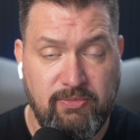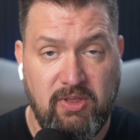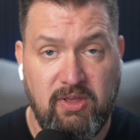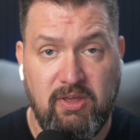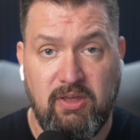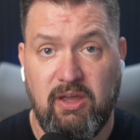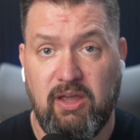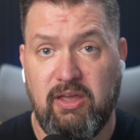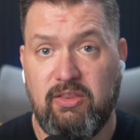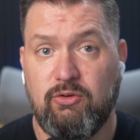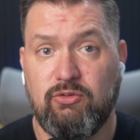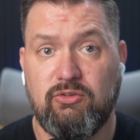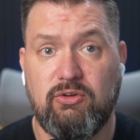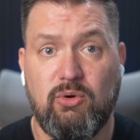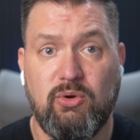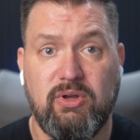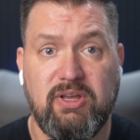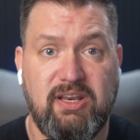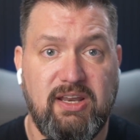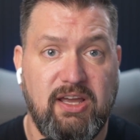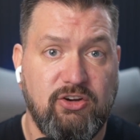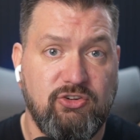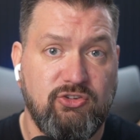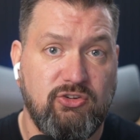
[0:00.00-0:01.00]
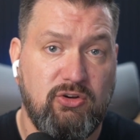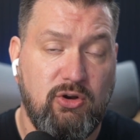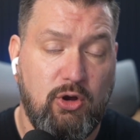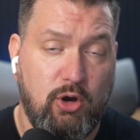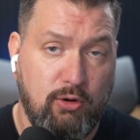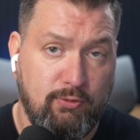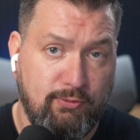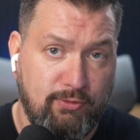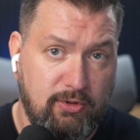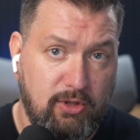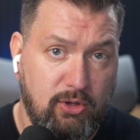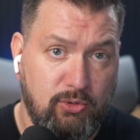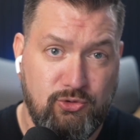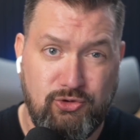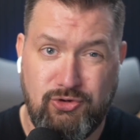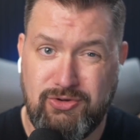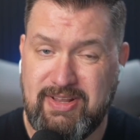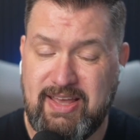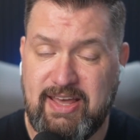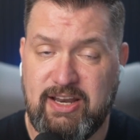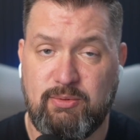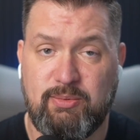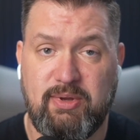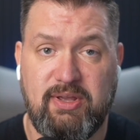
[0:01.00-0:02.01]
And there's no connection overload. Your
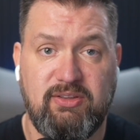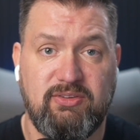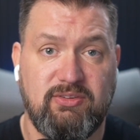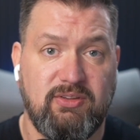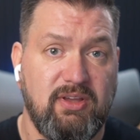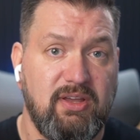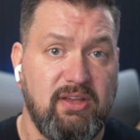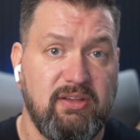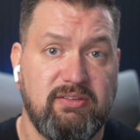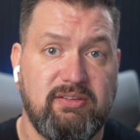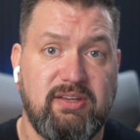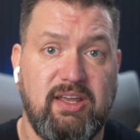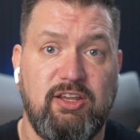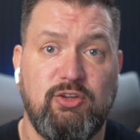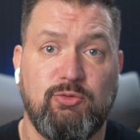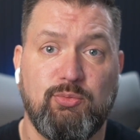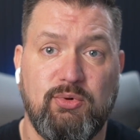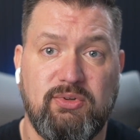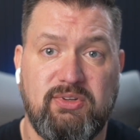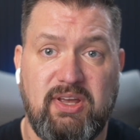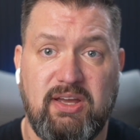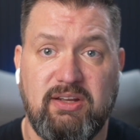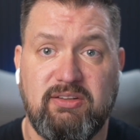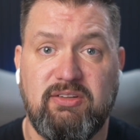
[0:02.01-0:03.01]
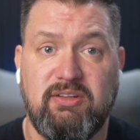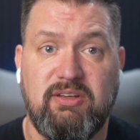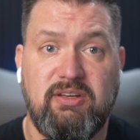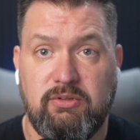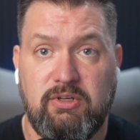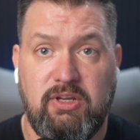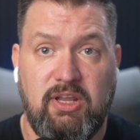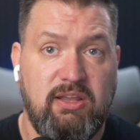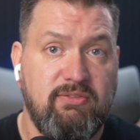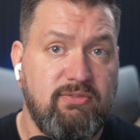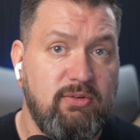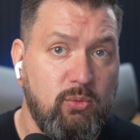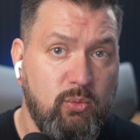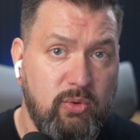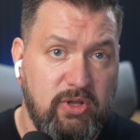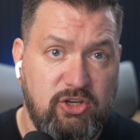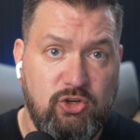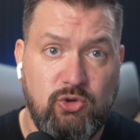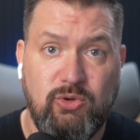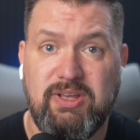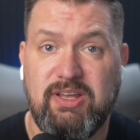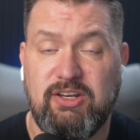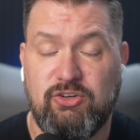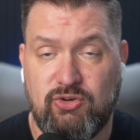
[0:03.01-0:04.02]
database stays protected even when you
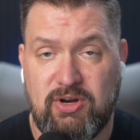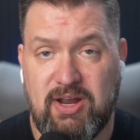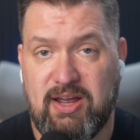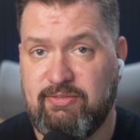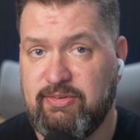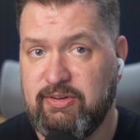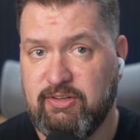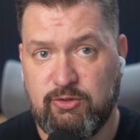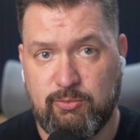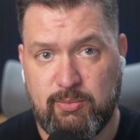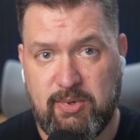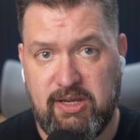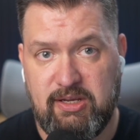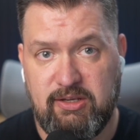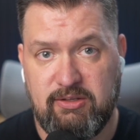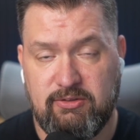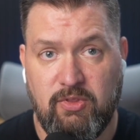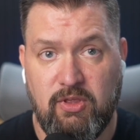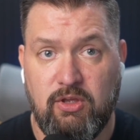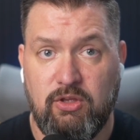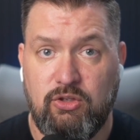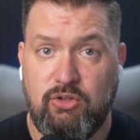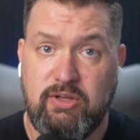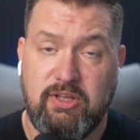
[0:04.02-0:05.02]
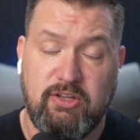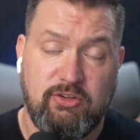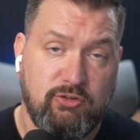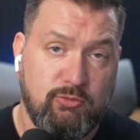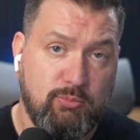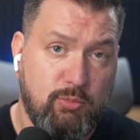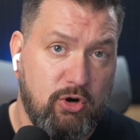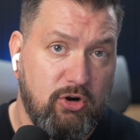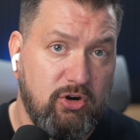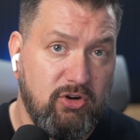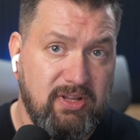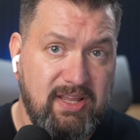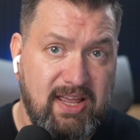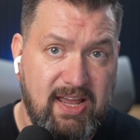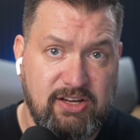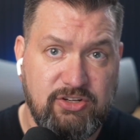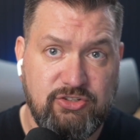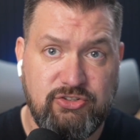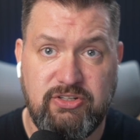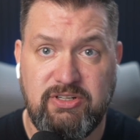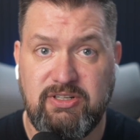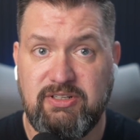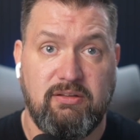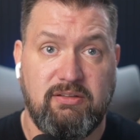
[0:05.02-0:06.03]
get traffic spikes. You get smarter
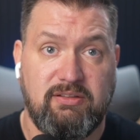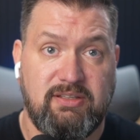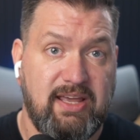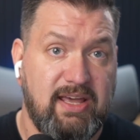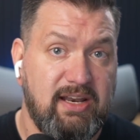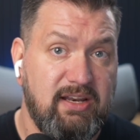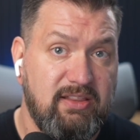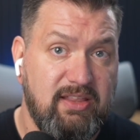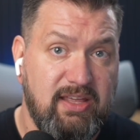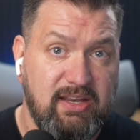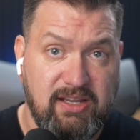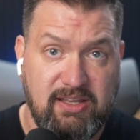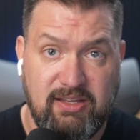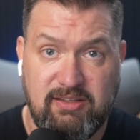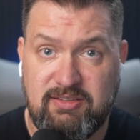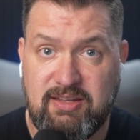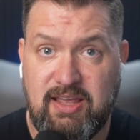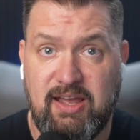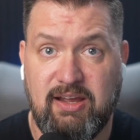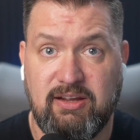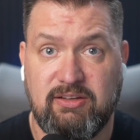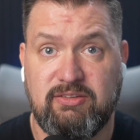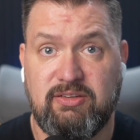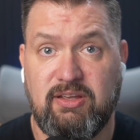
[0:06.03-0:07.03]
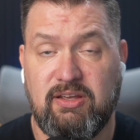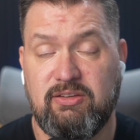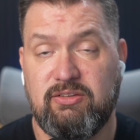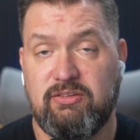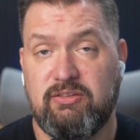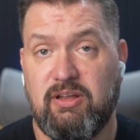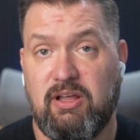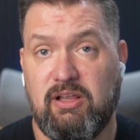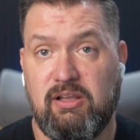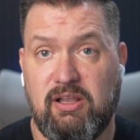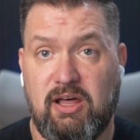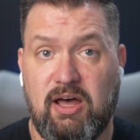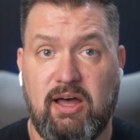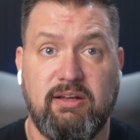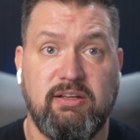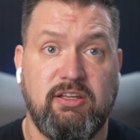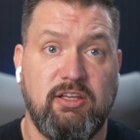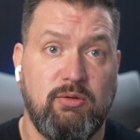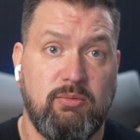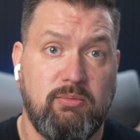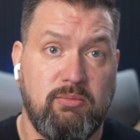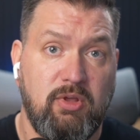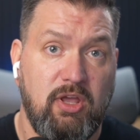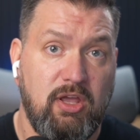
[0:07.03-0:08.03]
caching. Data that gets accessed a lot
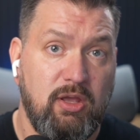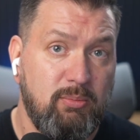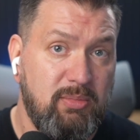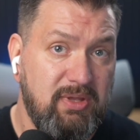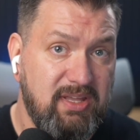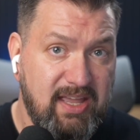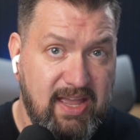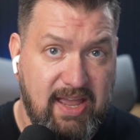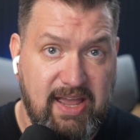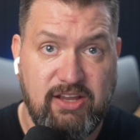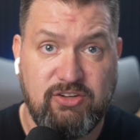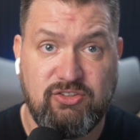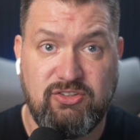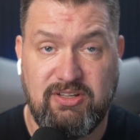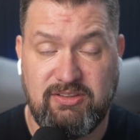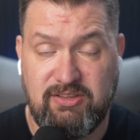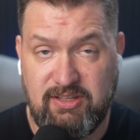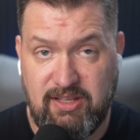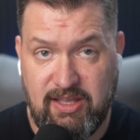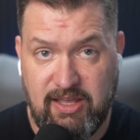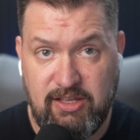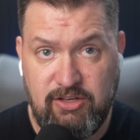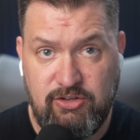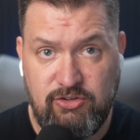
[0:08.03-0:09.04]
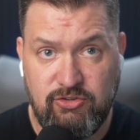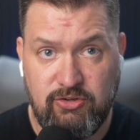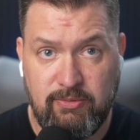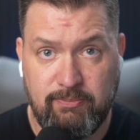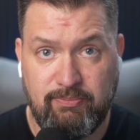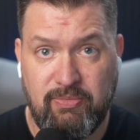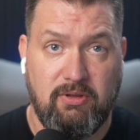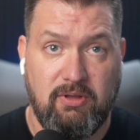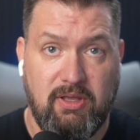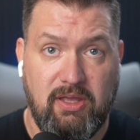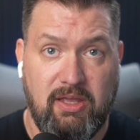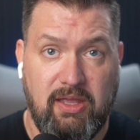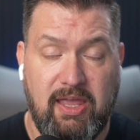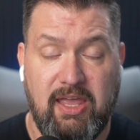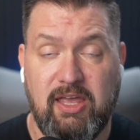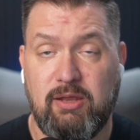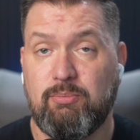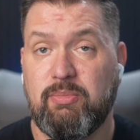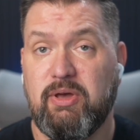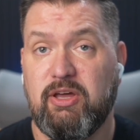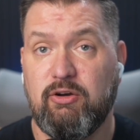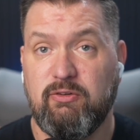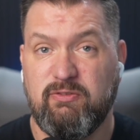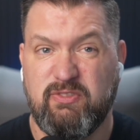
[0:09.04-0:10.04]
can be cached at the edge, and
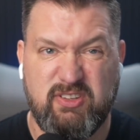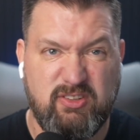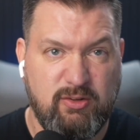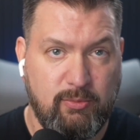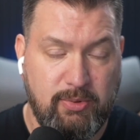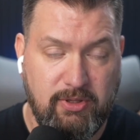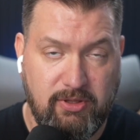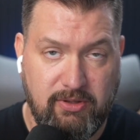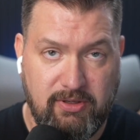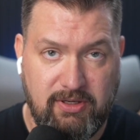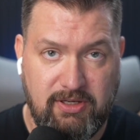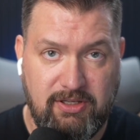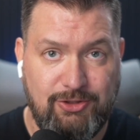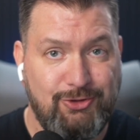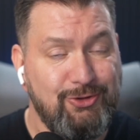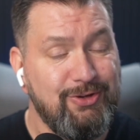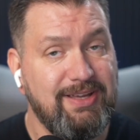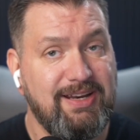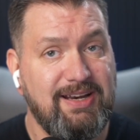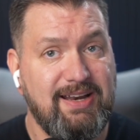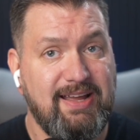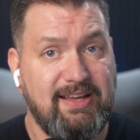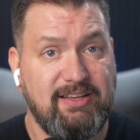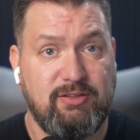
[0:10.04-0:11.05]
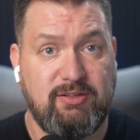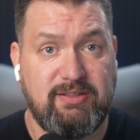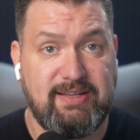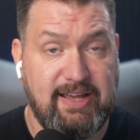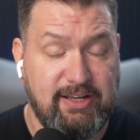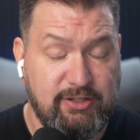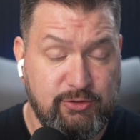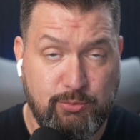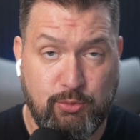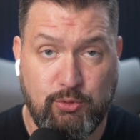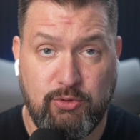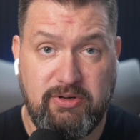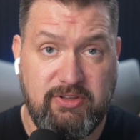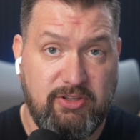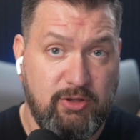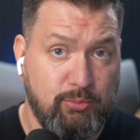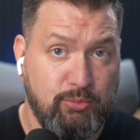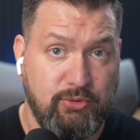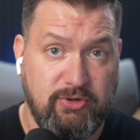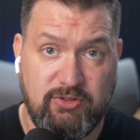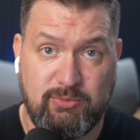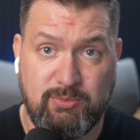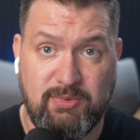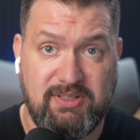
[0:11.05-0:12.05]
better visibility. You get a nice dashboard in the
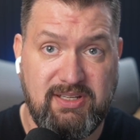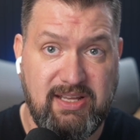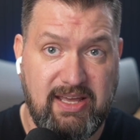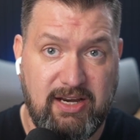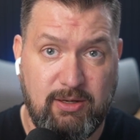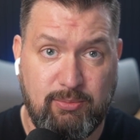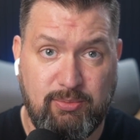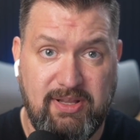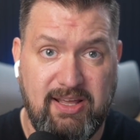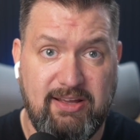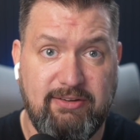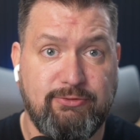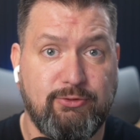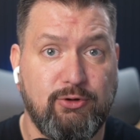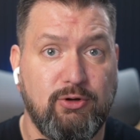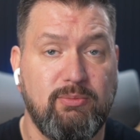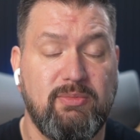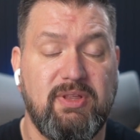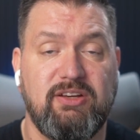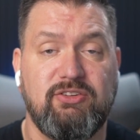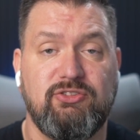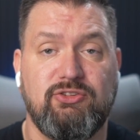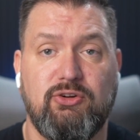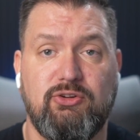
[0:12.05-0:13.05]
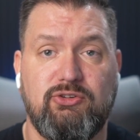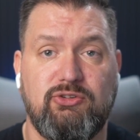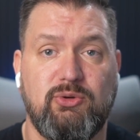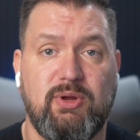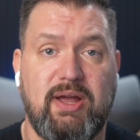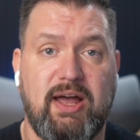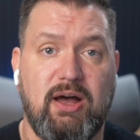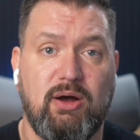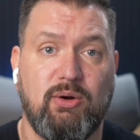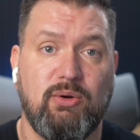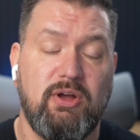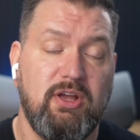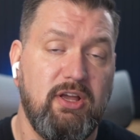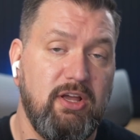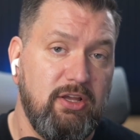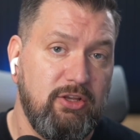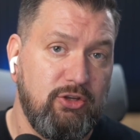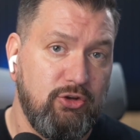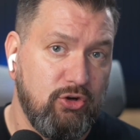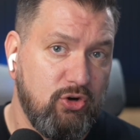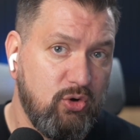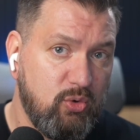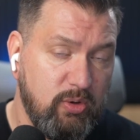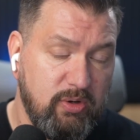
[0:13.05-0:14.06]
Prisma data platform that shows you how
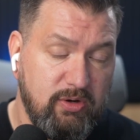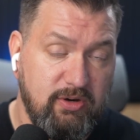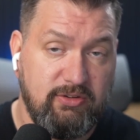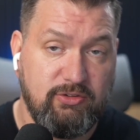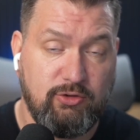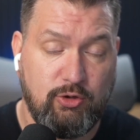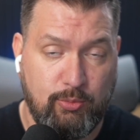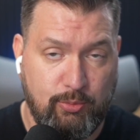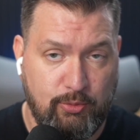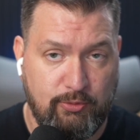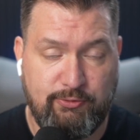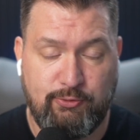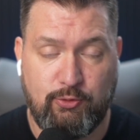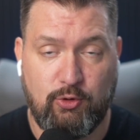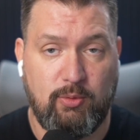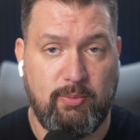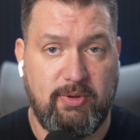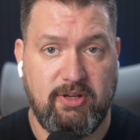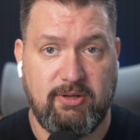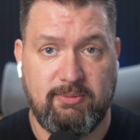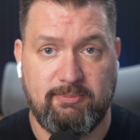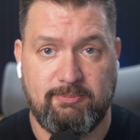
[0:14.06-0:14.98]
your queries are performing.